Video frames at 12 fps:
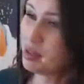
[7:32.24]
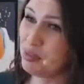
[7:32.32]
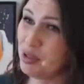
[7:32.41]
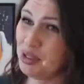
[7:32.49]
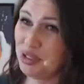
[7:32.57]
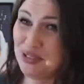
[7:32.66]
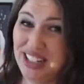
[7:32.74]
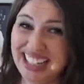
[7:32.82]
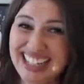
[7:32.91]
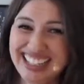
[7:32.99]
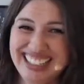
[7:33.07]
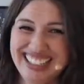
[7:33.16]
people are
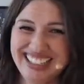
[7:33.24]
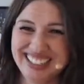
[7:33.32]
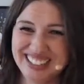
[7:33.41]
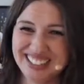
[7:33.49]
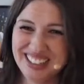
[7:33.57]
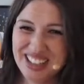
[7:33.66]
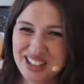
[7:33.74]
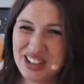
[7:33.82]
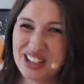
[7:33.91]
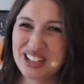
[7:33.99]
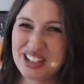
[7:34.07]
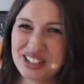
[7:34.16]
funny
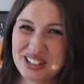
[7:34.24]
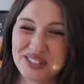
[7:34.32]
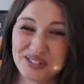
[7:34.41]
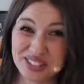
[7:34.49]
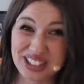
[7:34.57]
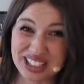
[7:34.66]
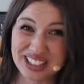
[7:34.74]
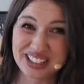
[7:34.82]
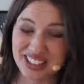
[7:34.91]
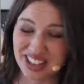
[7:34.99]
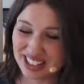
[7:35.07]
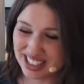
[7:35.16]
and I related a
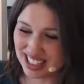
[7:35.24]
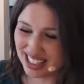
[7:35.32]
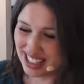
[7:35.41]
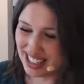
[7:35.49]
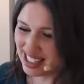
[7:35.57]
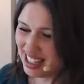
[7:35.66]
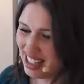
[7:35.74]
lot to this.